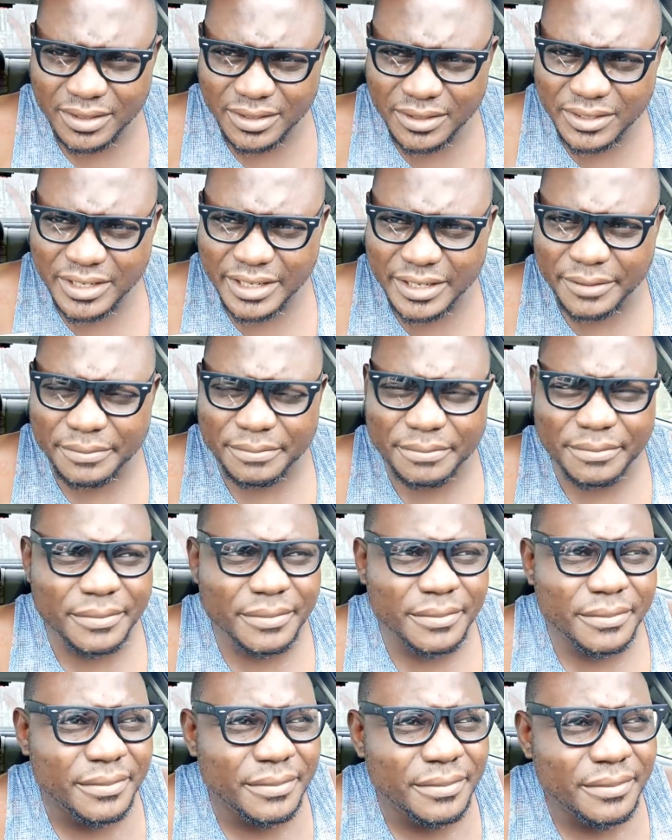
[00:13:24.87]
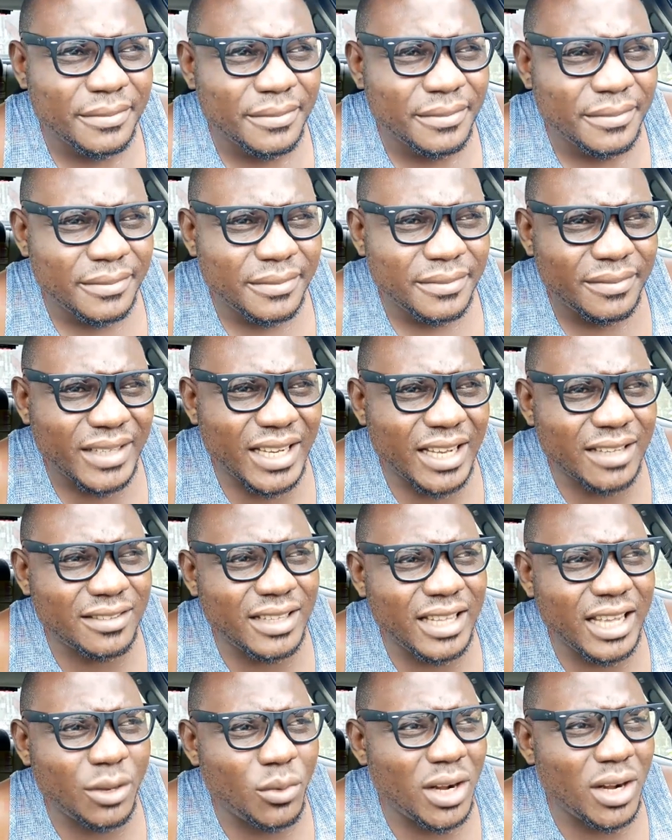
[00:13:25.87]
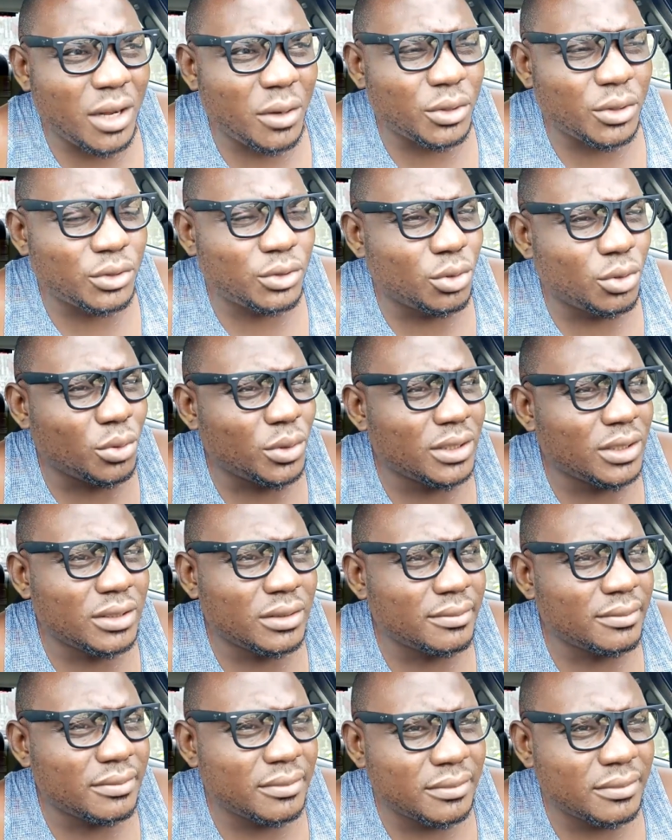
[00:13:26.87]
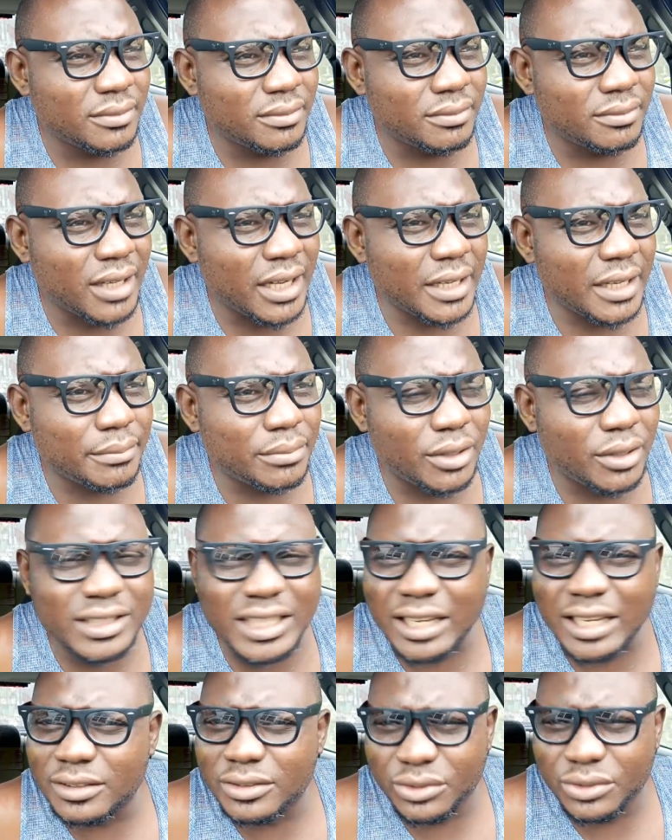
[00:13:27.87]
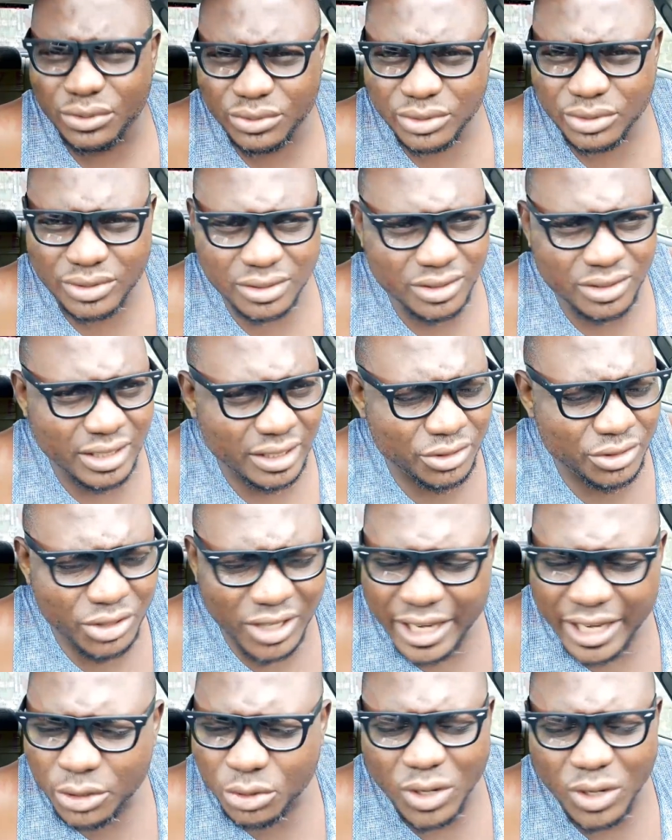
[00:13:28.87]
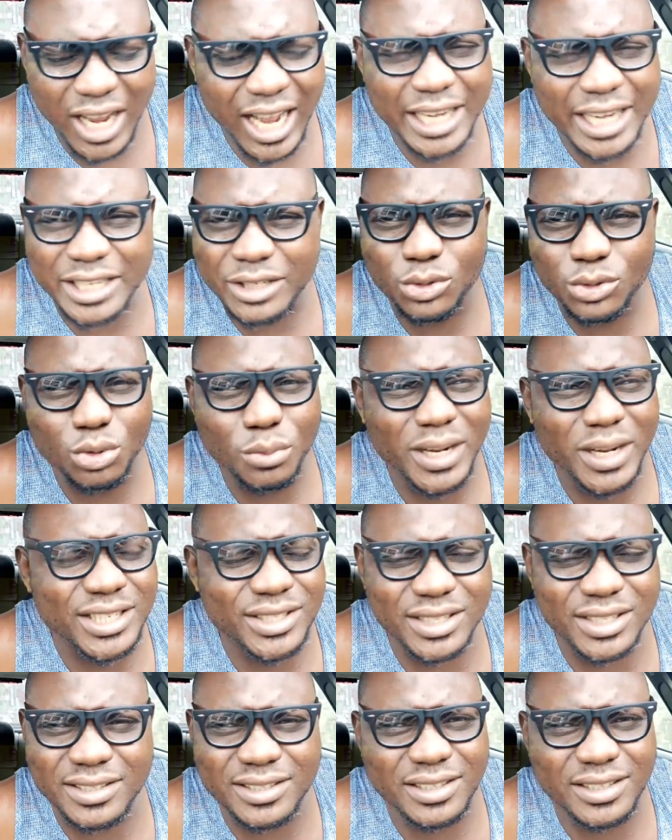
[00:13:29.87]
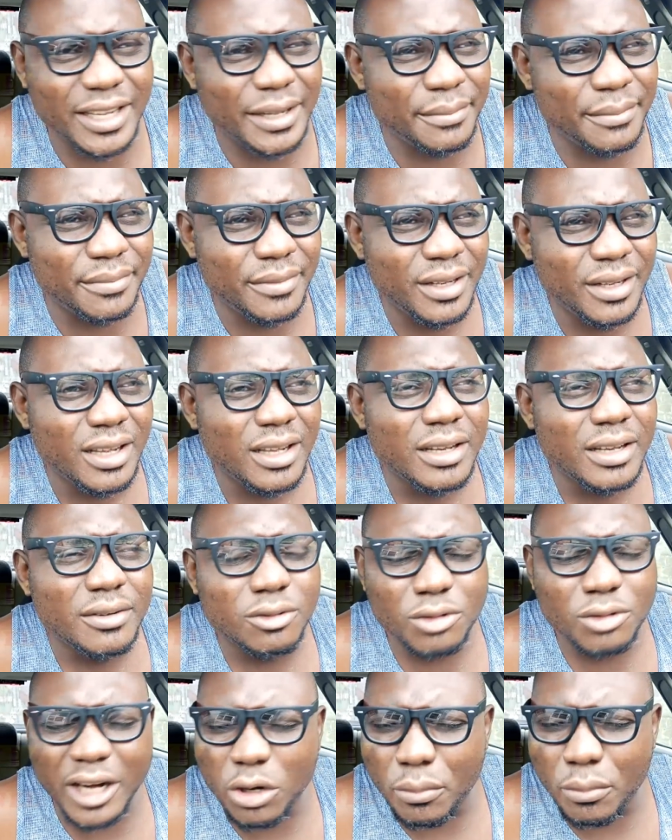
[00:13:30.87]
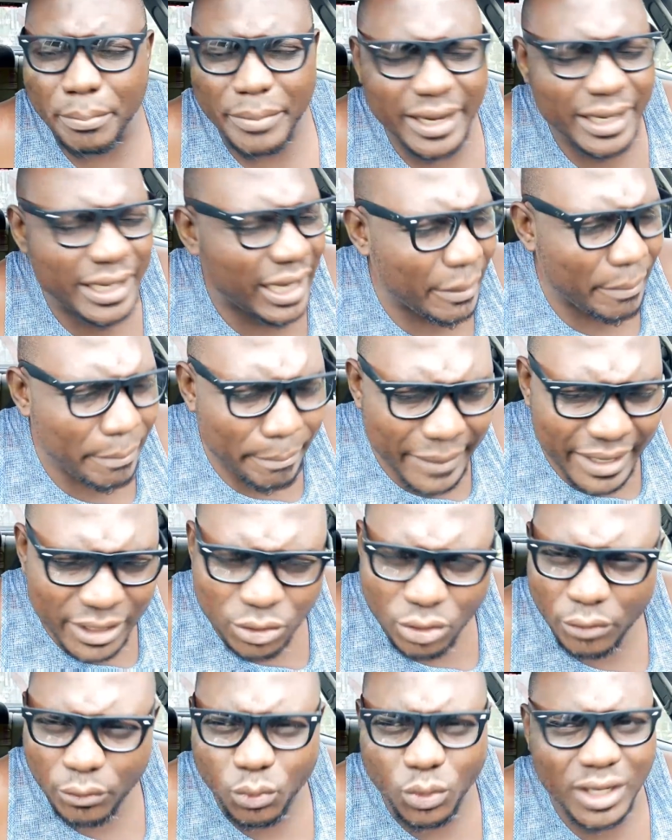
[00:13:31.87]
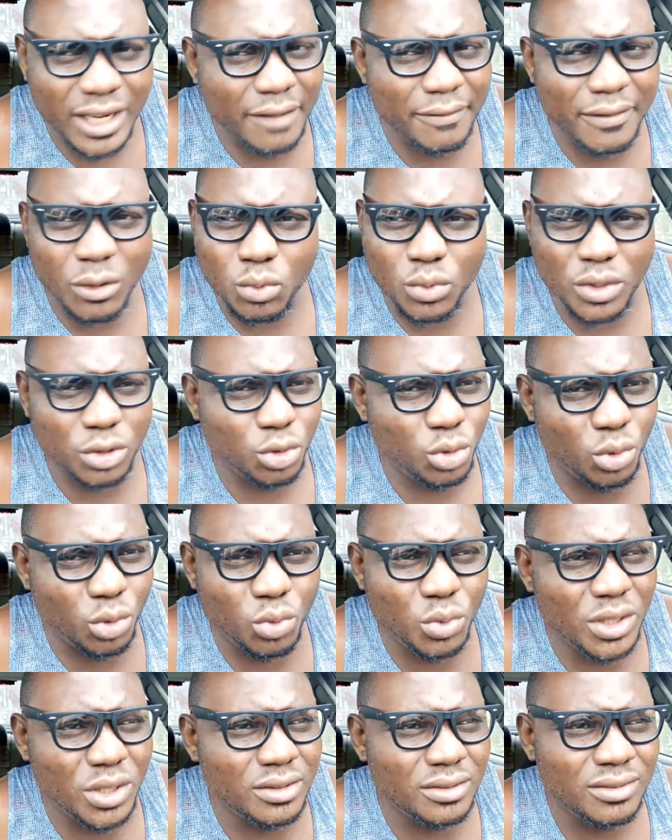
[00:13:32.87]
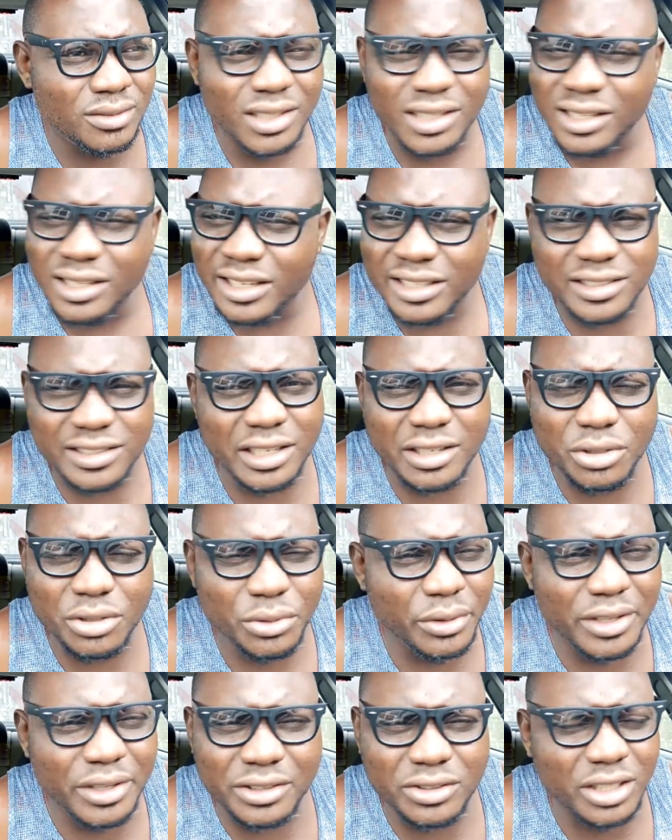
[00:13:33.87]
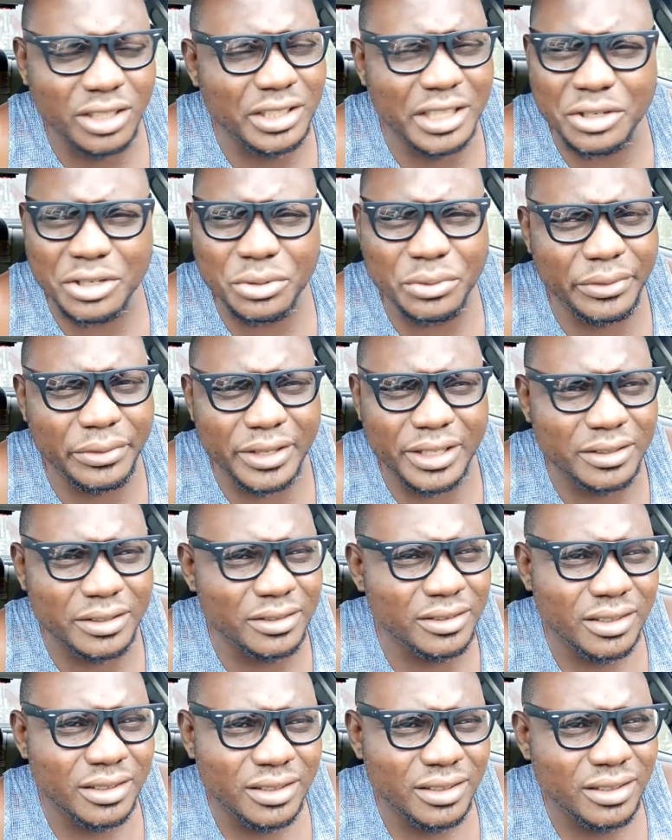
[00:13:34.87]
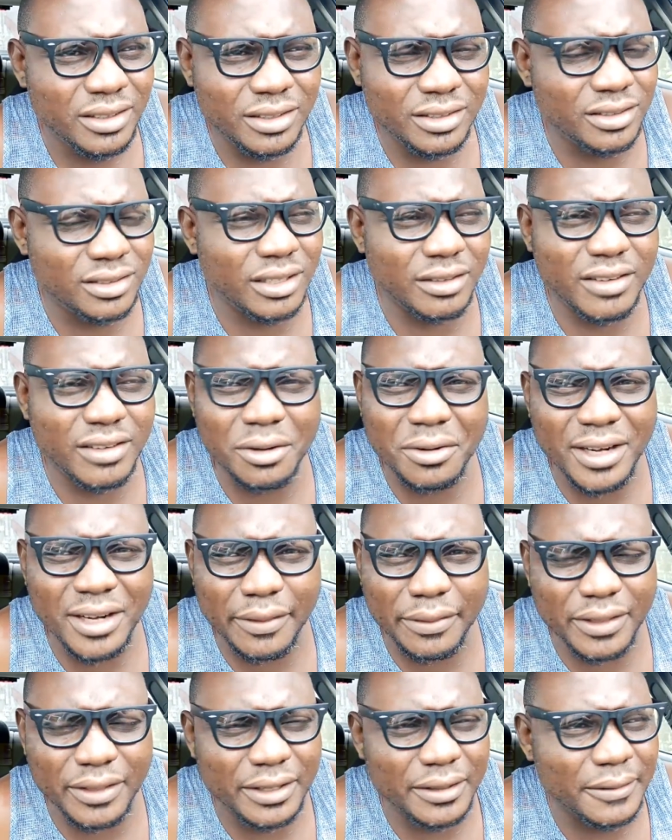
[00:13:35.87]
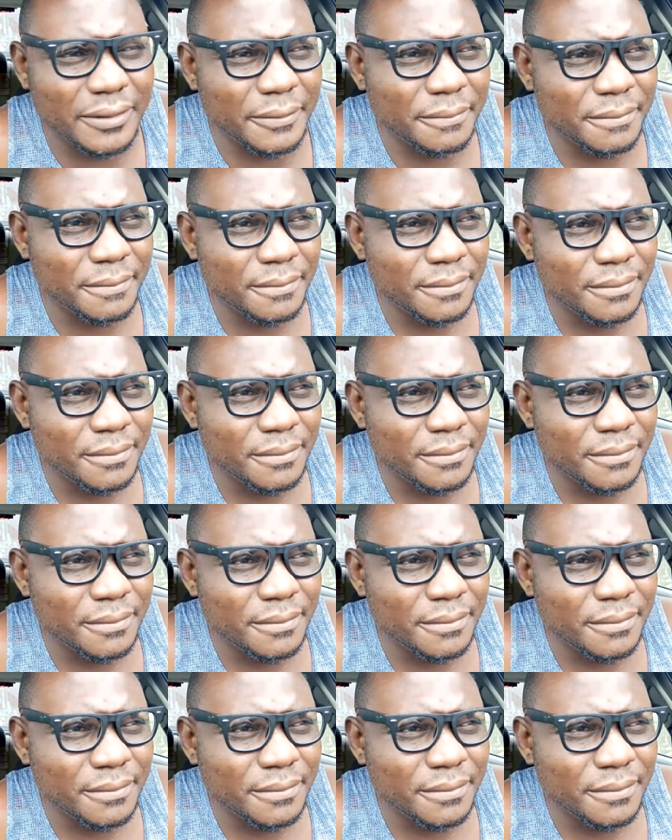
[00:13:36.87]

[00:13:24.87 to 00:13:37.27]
is here. Last night, while I was doing my broadcast, you they try to hack into my system, try to make a mess of whatever we're doing. It's a new it's not a new thing, it's a regular thing.